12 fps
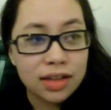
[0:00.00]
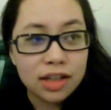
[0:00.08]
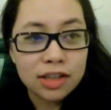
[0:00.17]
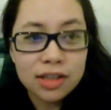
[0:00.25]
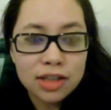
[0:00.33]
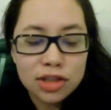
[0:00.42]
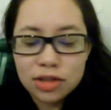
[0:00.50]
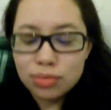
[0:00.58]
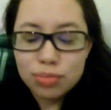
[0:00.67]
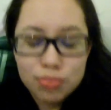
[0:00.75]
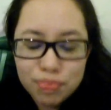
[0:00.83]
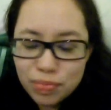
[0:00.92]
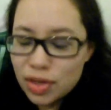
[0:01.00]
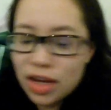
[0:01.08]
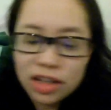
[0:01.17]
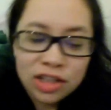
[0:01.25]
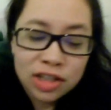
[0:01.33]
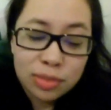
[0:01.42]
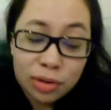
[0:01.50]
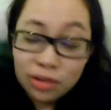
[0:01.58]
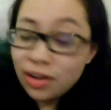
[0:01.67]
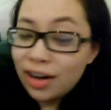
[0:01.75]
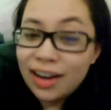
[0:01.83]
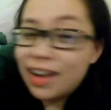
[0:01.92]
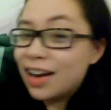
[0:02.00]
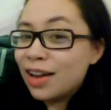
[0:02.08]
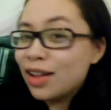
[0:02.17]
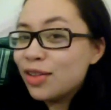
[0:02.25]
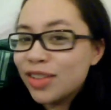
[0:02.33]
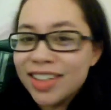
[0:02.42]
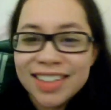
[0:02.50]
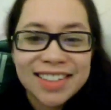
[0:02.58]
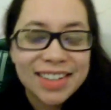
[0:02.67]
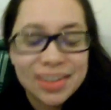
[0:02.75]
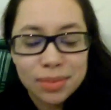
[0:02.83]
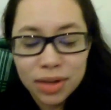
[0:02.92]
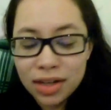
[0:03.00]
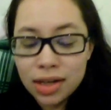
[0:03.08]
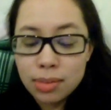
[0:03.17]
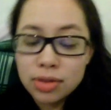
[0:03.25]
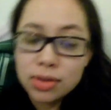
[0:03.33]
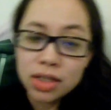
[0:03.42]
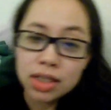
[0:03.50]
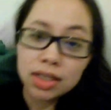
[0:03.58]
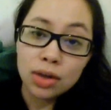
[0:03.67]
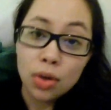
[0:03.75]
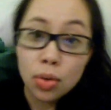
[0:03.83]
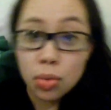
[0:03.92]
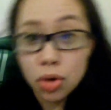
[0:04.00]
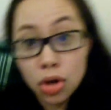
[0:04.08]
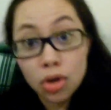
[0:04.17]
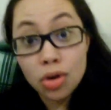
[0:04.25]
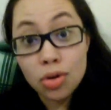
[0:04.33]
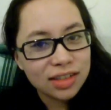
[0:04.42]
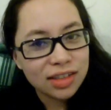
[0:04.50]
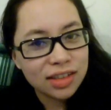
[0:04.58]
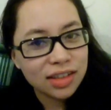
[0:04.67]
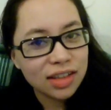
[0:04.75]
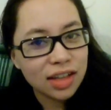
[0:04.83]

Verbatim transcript: It's just it's just been great and I love it. So I'm gonna keep doing it. Woohoo! I think